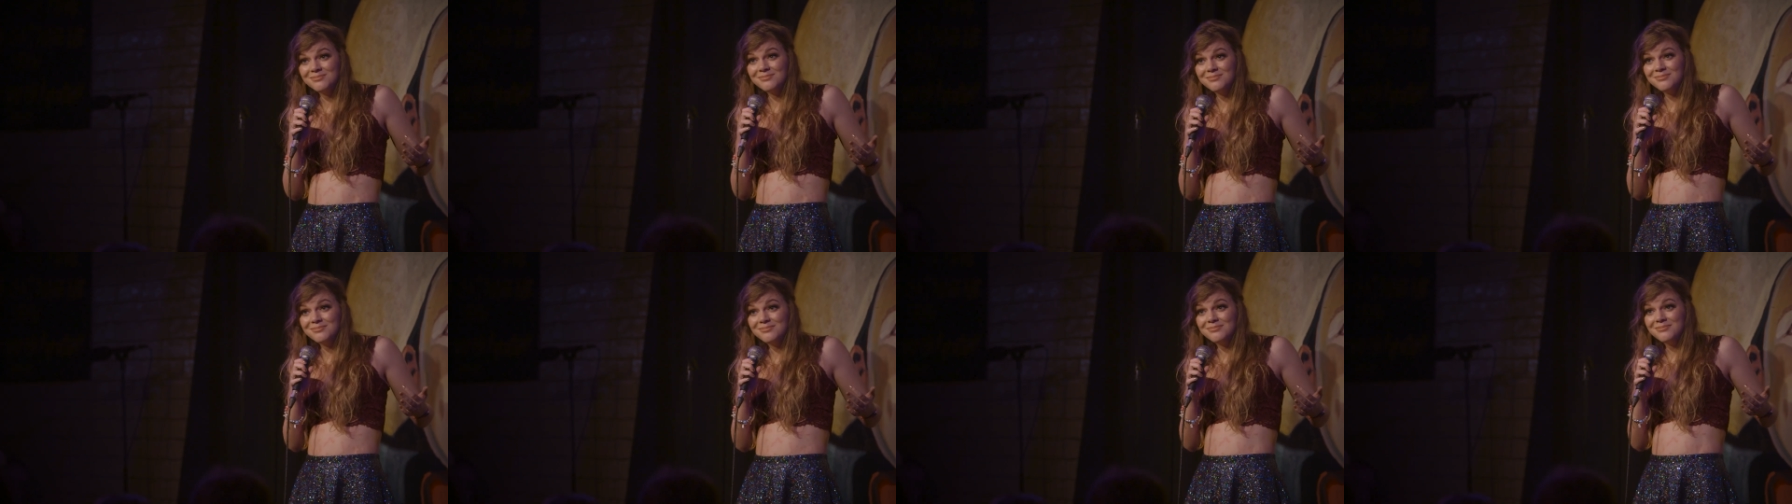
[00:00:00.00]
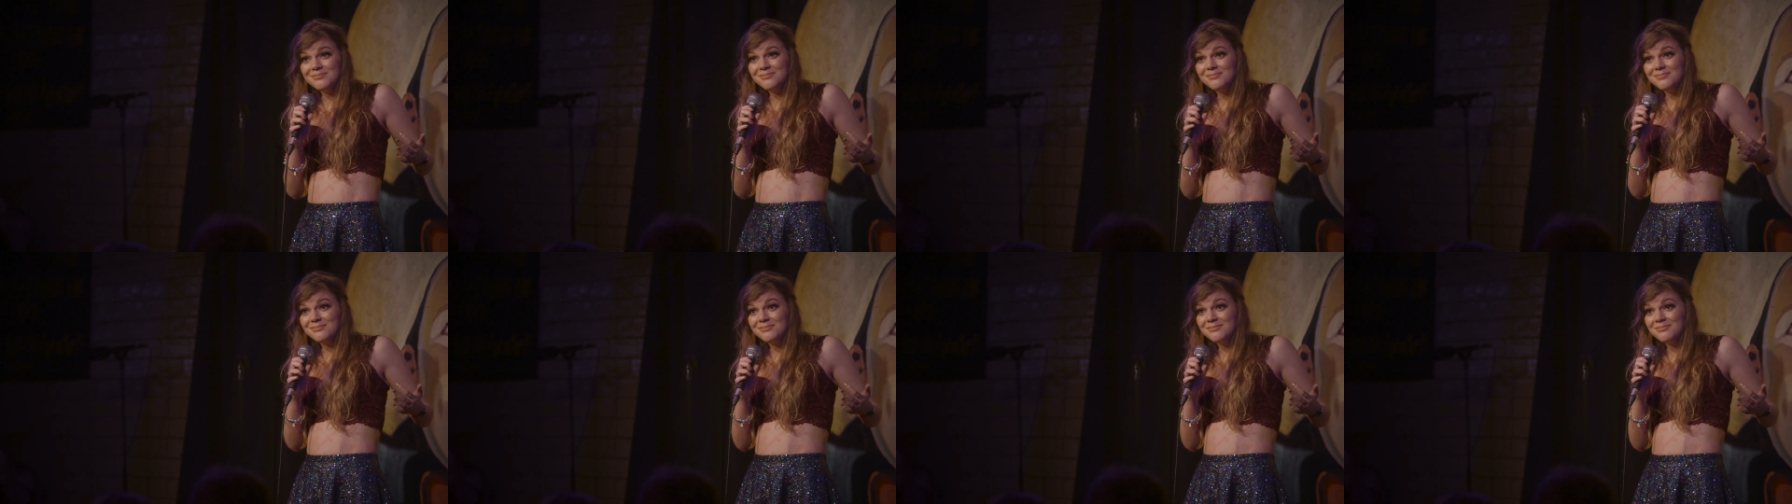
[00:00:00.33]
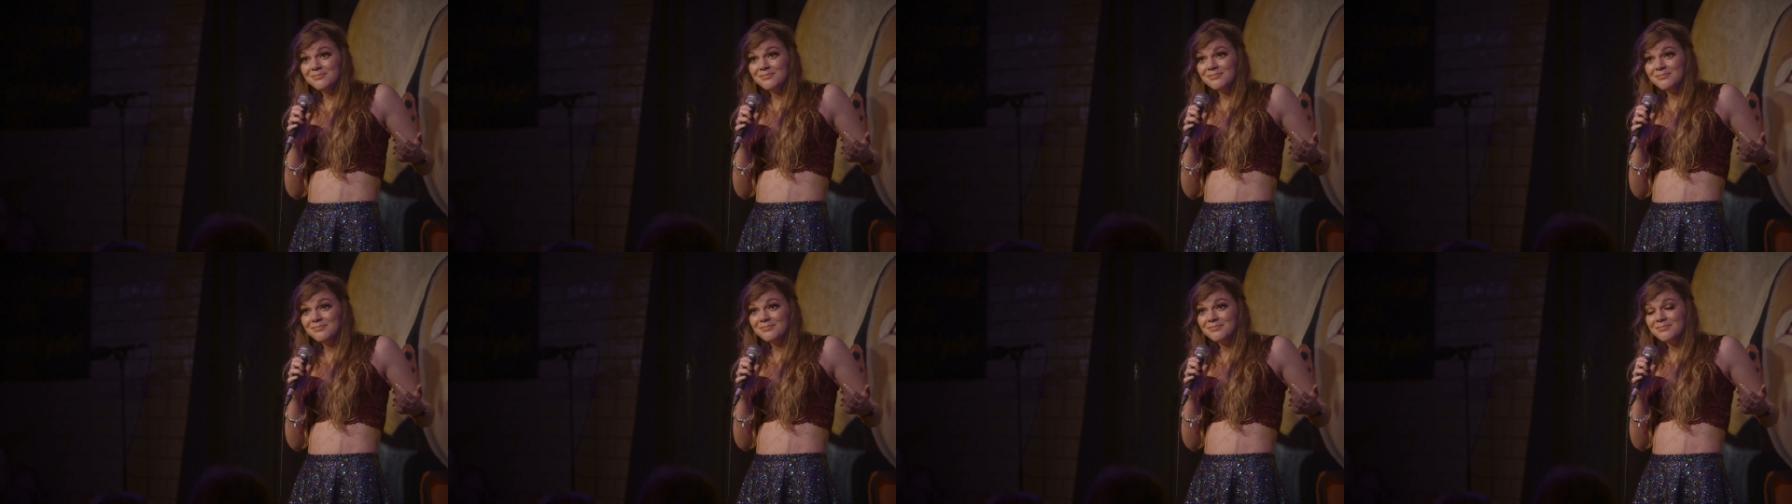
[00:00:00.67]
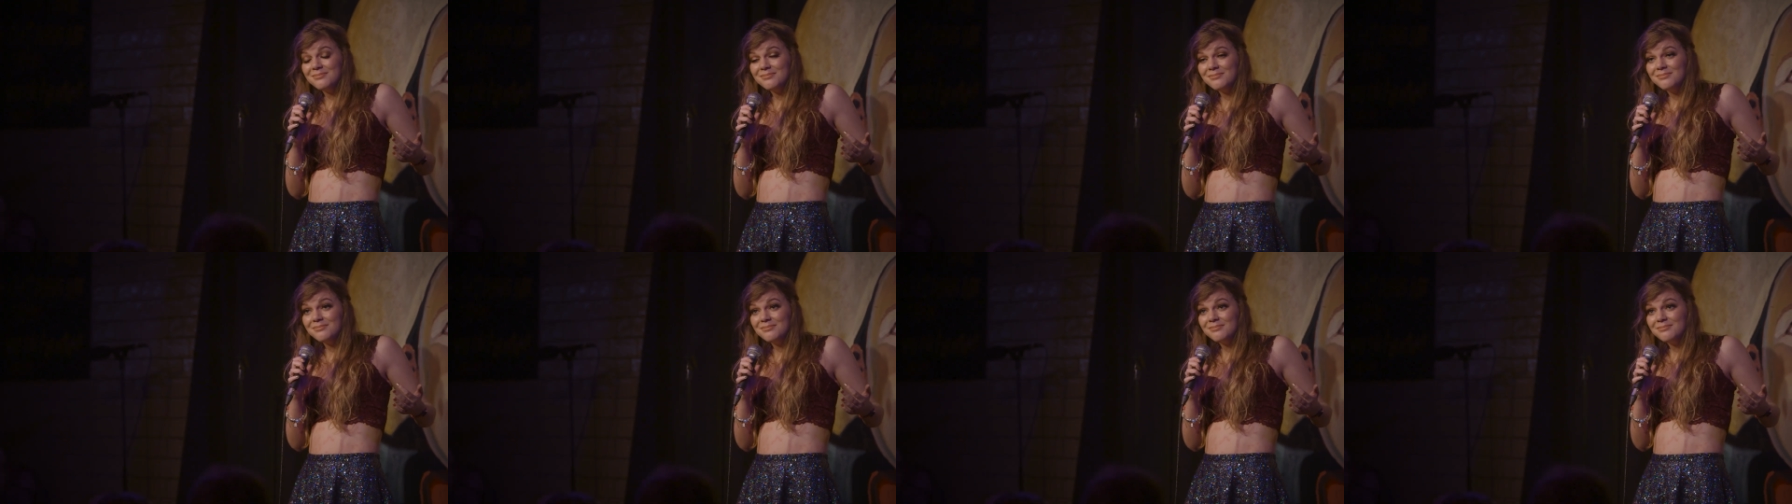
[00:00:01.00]

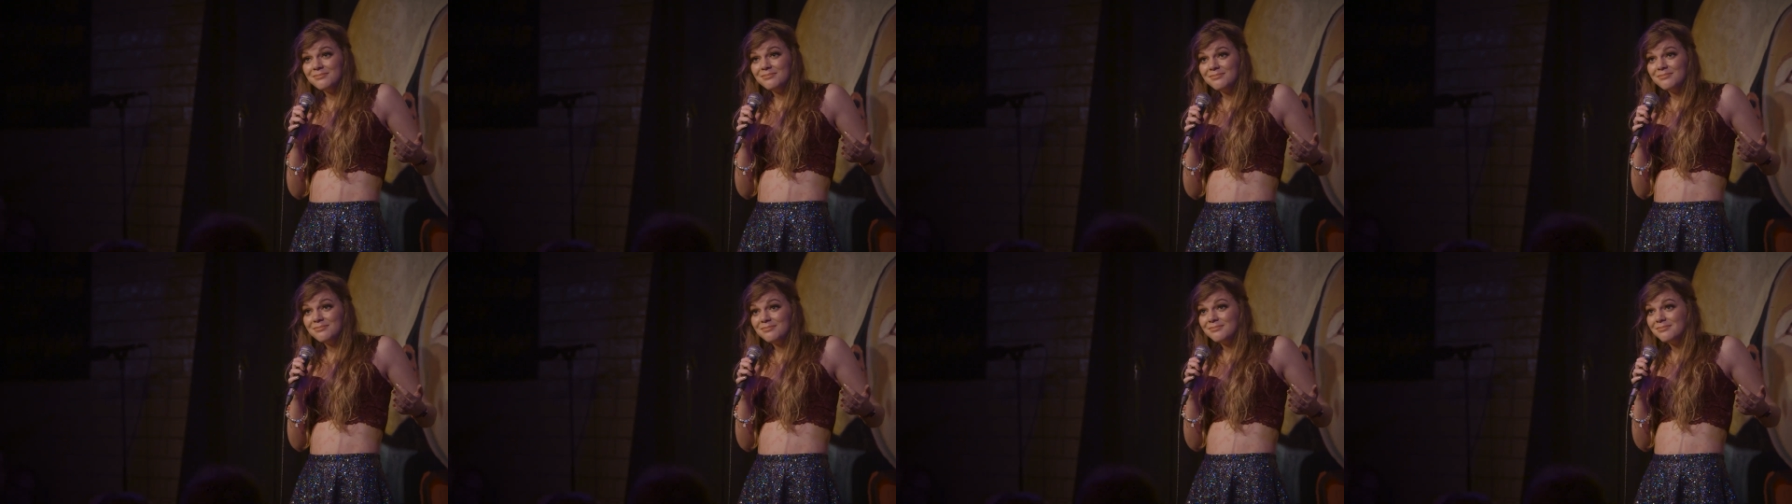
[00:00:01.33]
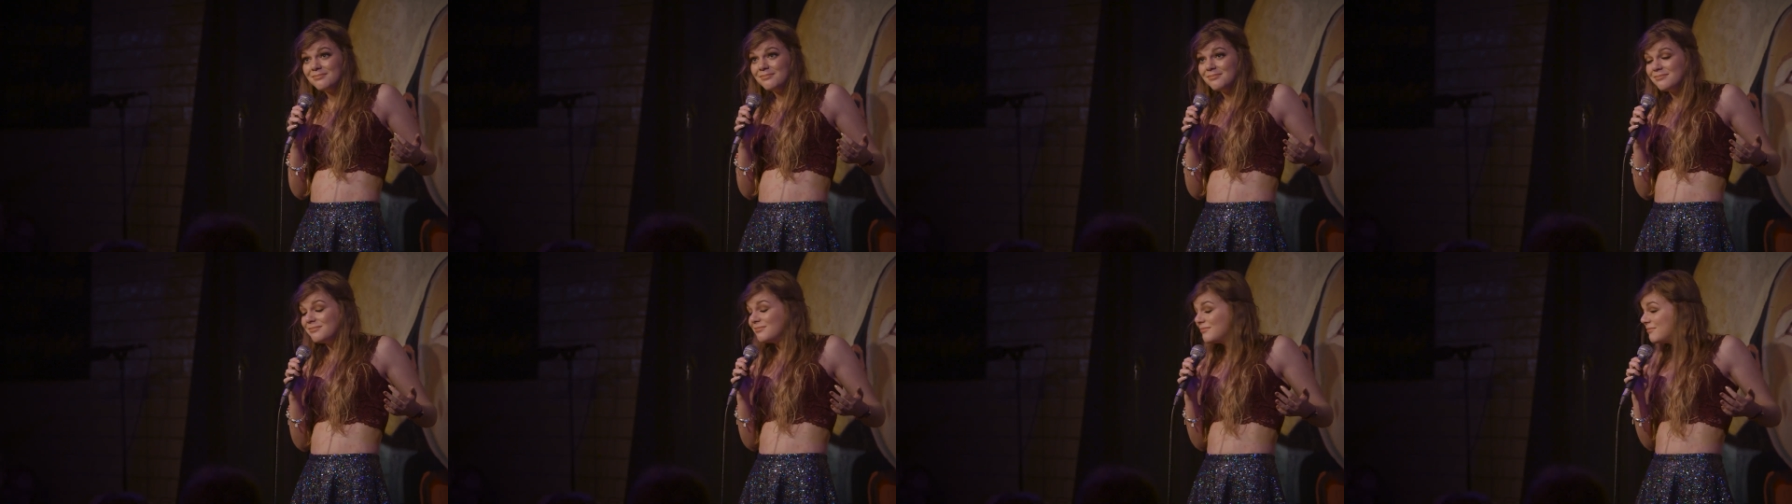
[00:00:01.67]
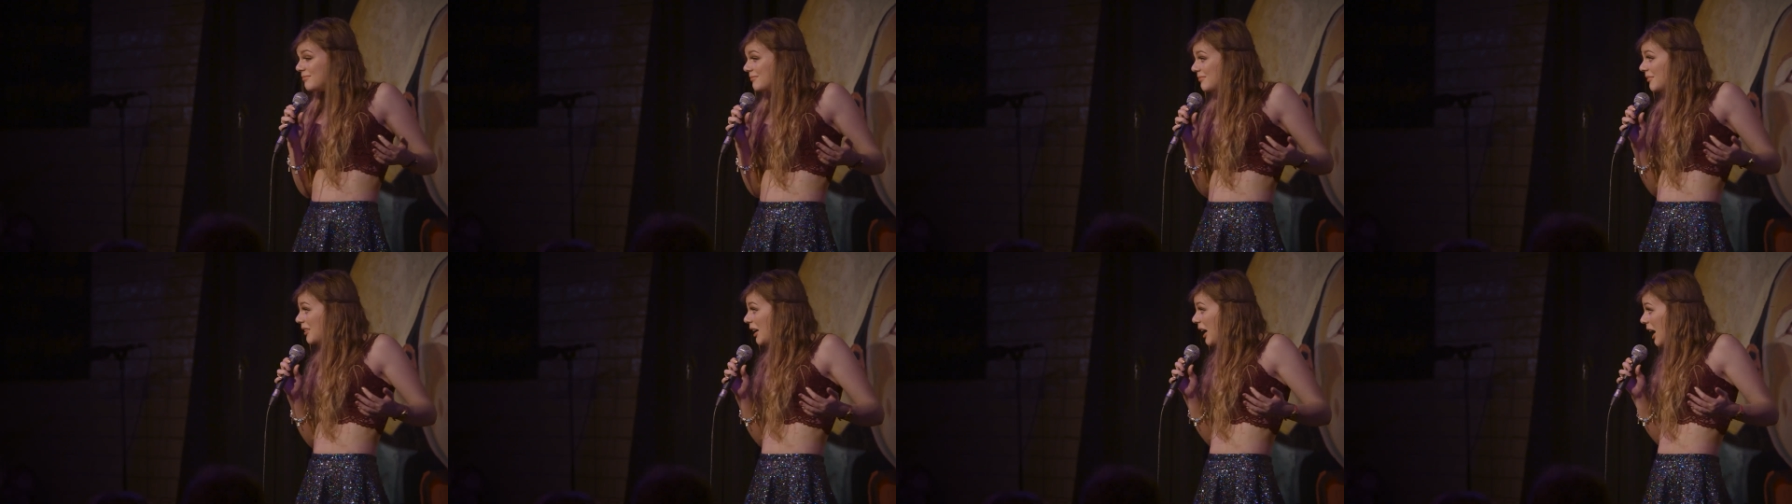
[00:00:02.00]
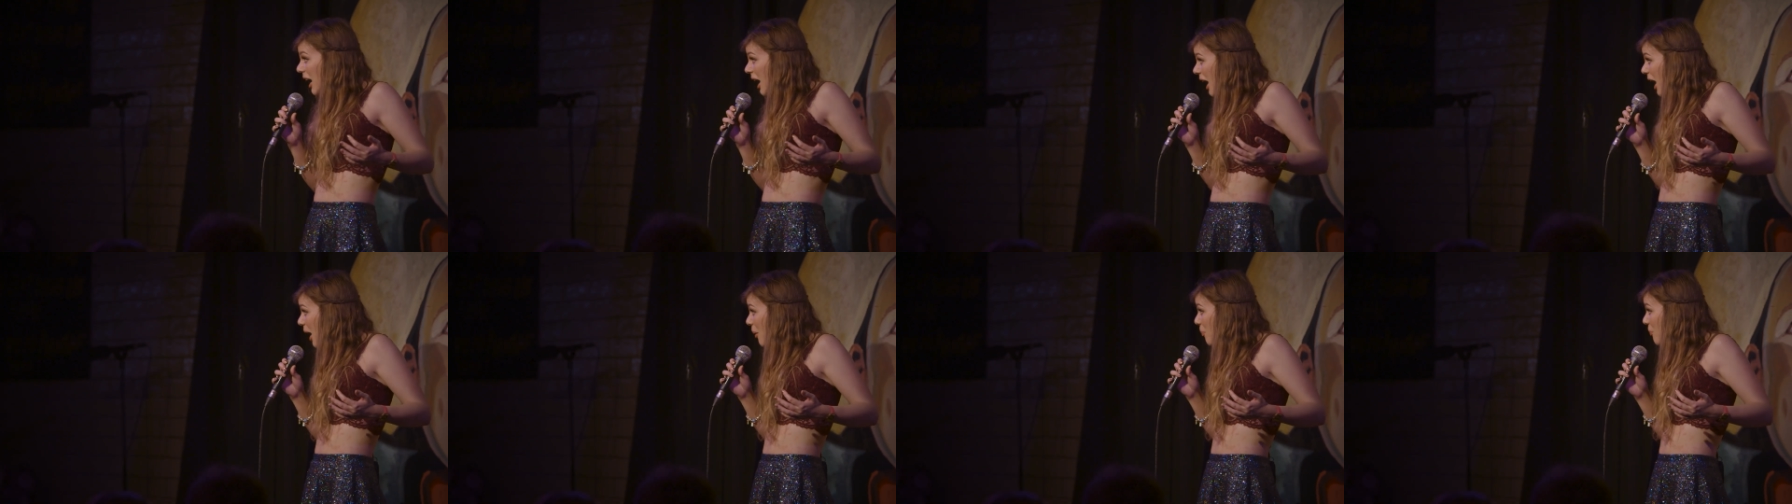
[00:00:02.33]

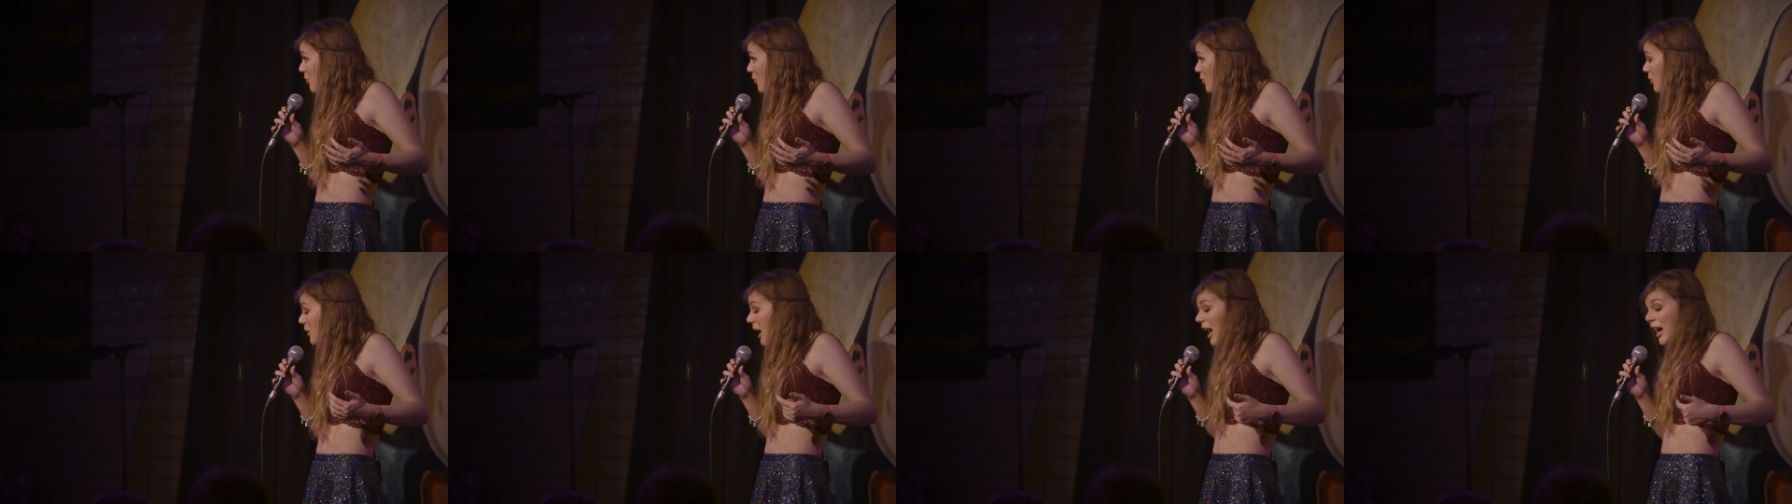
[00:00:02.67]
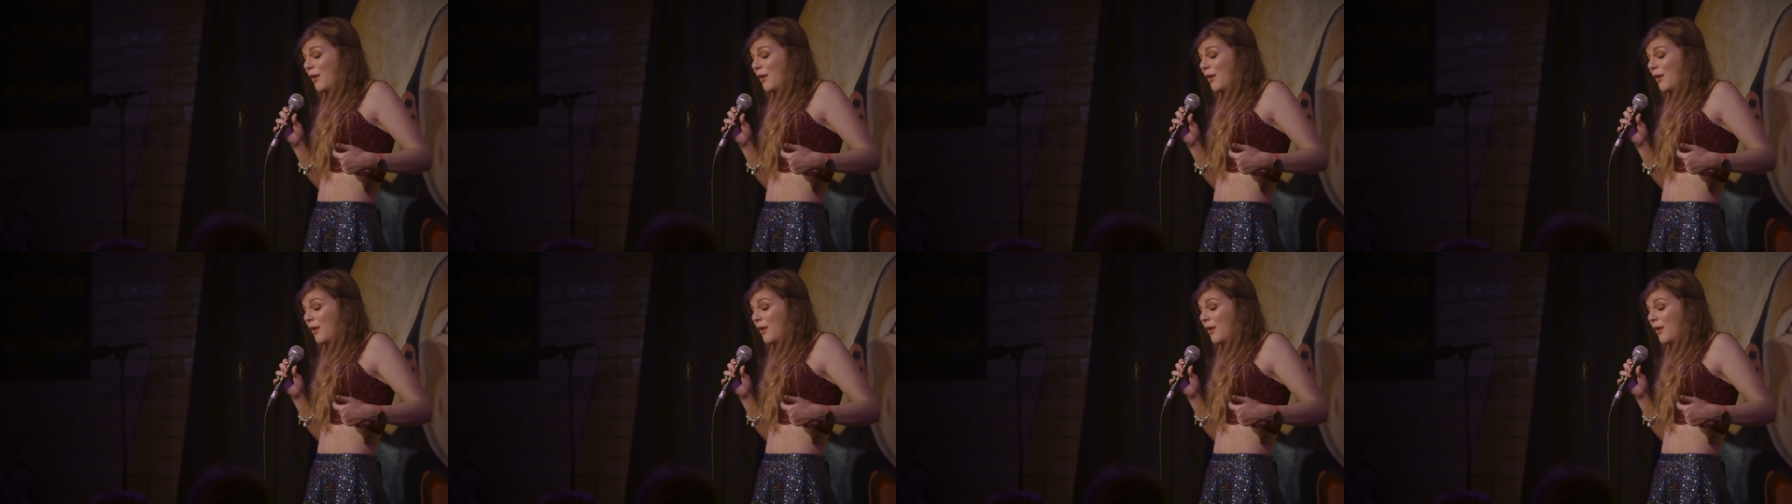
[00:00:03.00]
Absolutely.